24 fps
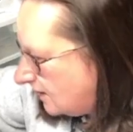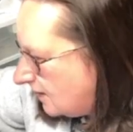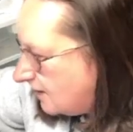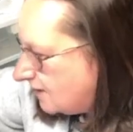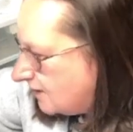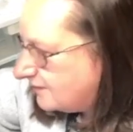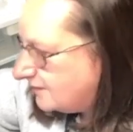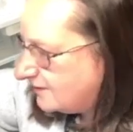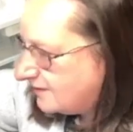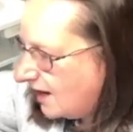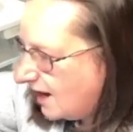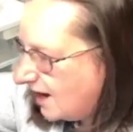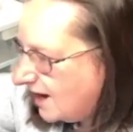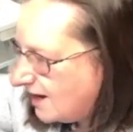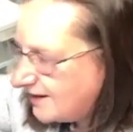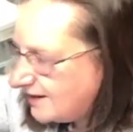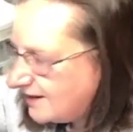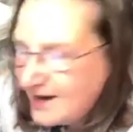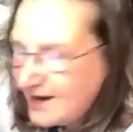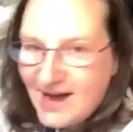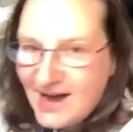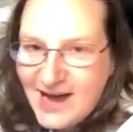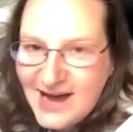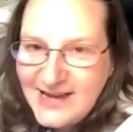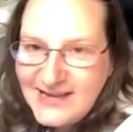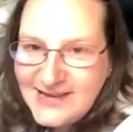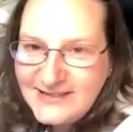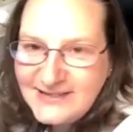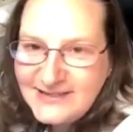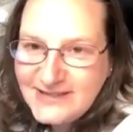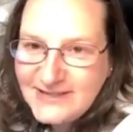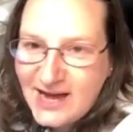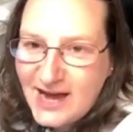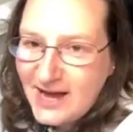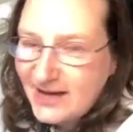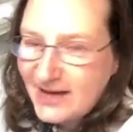Donna. Hi,
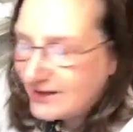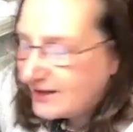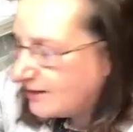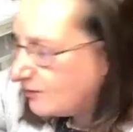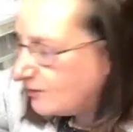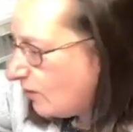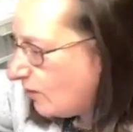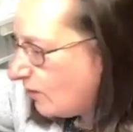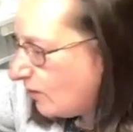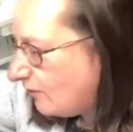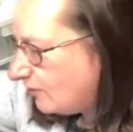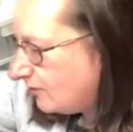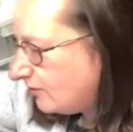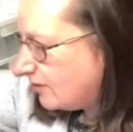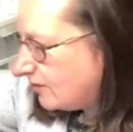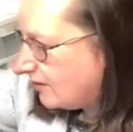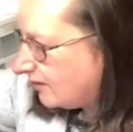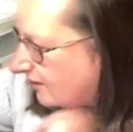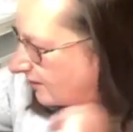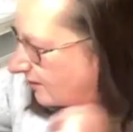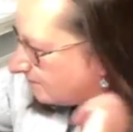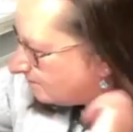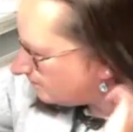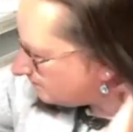Donna. Welcome.